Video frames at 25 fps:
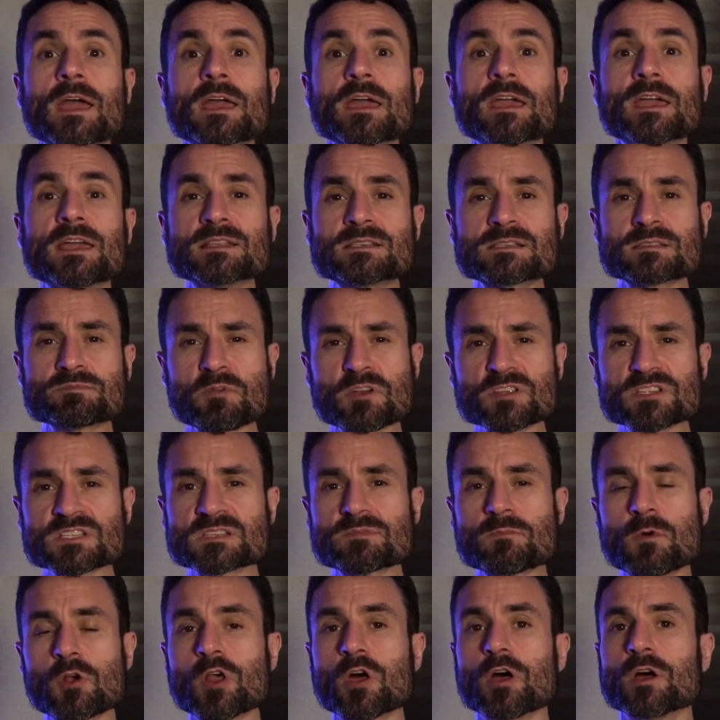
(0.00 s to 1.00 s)
It's much
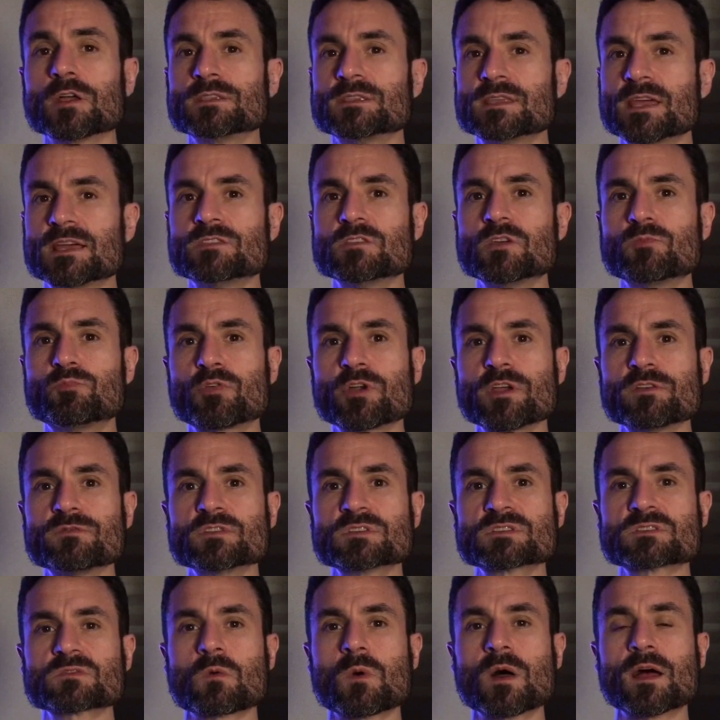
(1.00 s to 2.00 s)
smaller than the
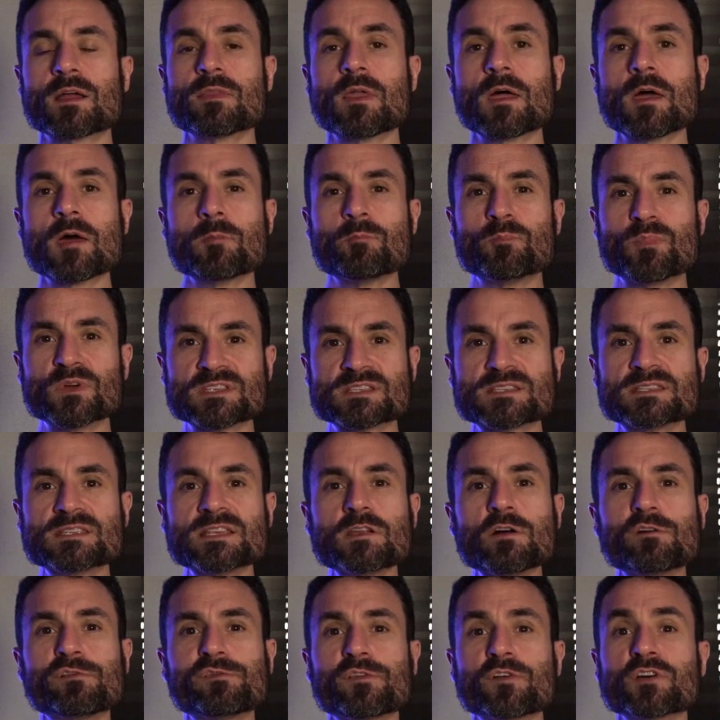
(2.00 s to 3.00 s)
previous one, but
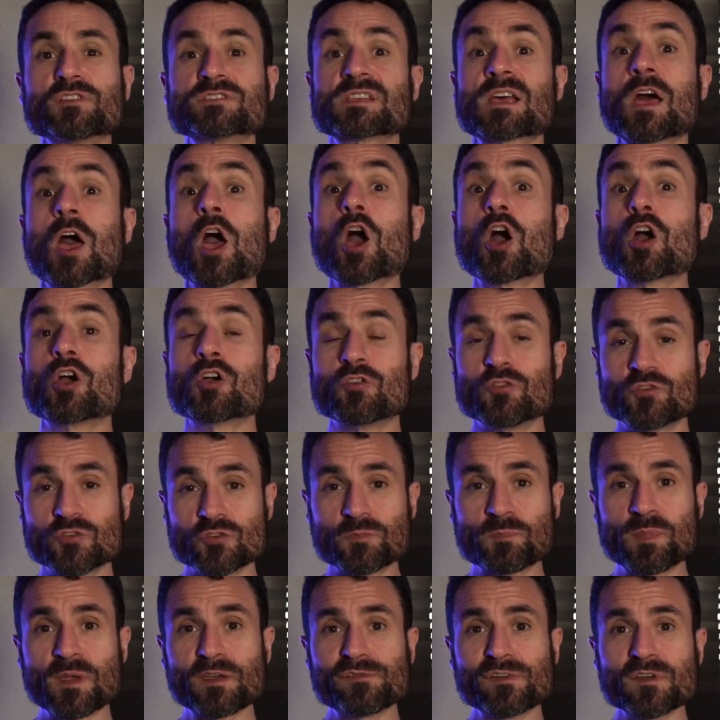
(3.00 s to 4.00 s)
still offers
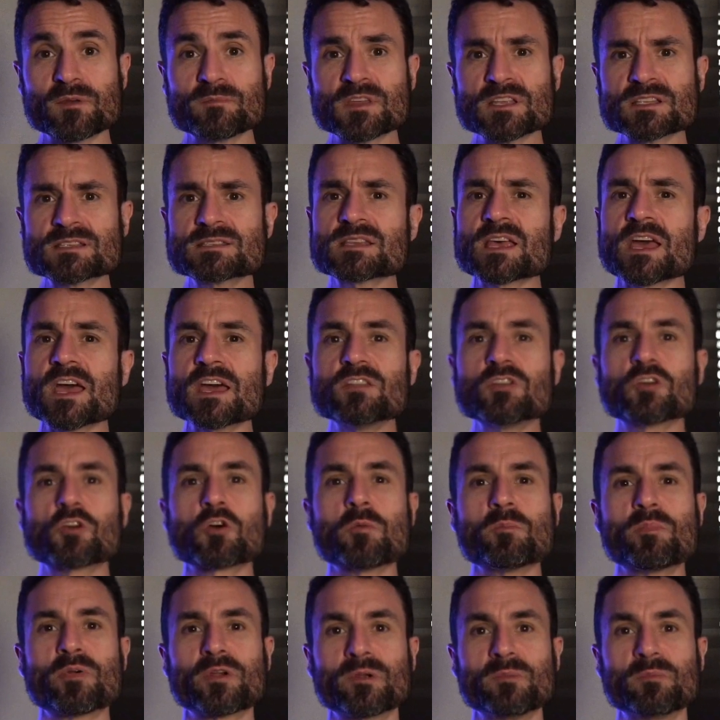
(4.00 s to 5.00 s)
good performance and a
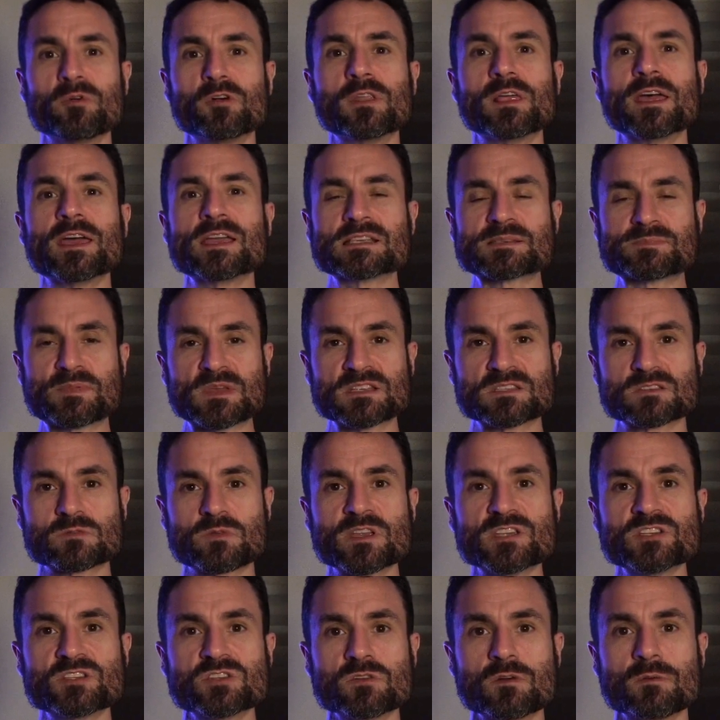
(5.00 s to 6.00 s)
comparable expense
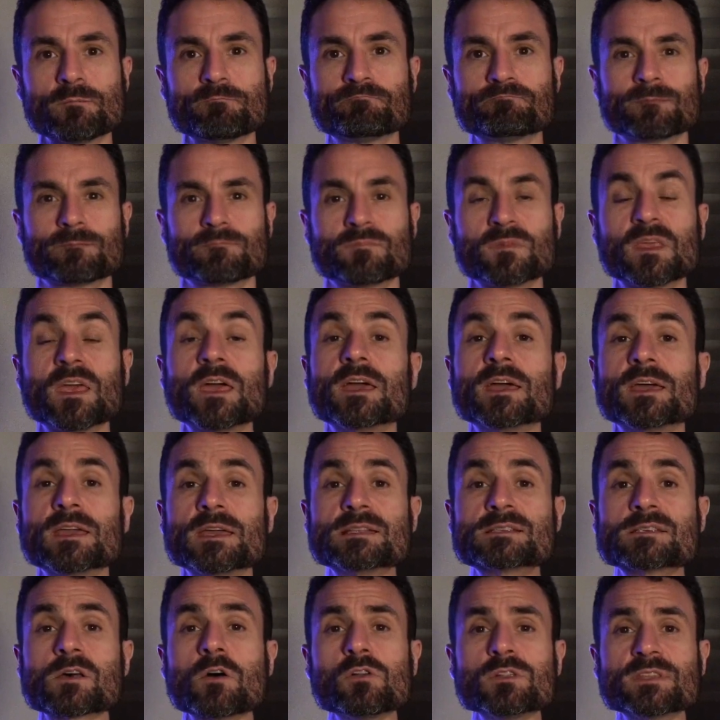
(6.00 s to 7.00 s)
ratio.
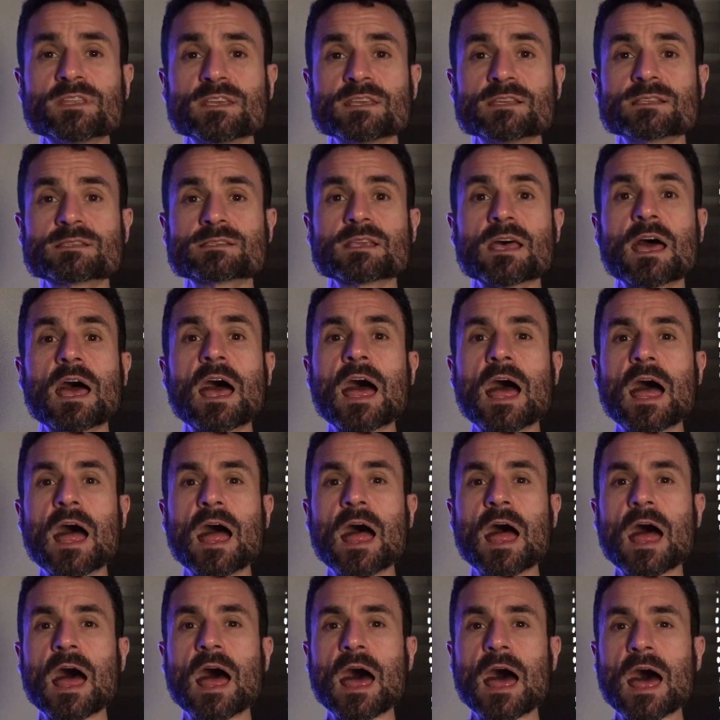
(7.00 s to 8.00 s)
Its holdings
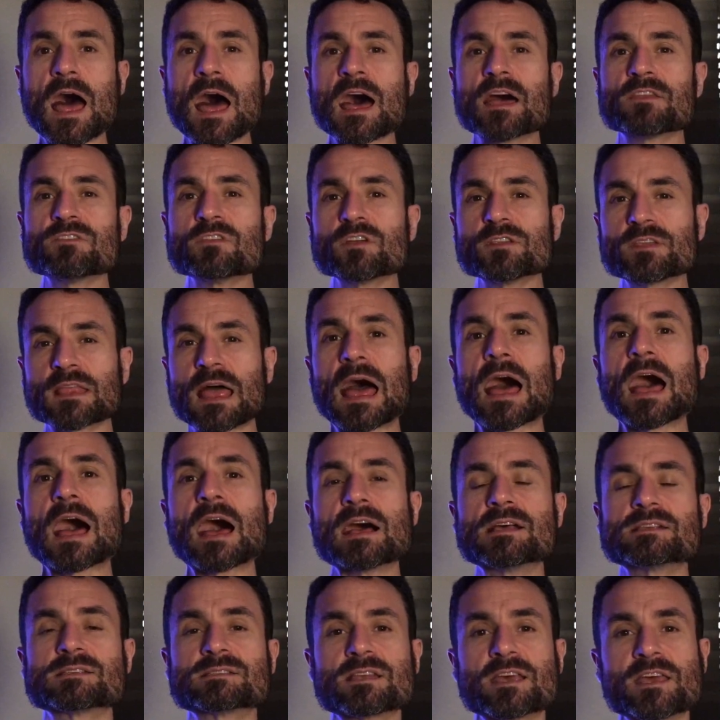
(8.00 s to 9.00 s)
are not
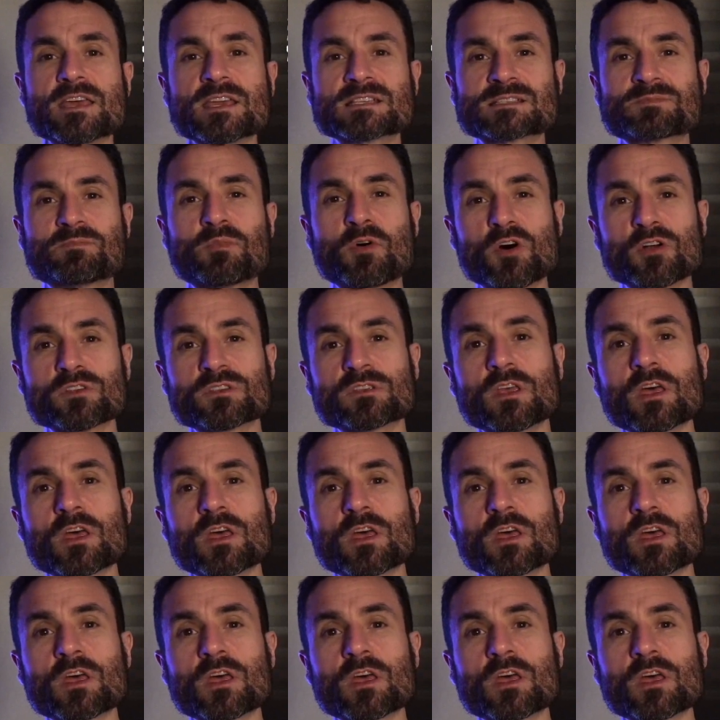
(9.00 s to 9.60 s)
as export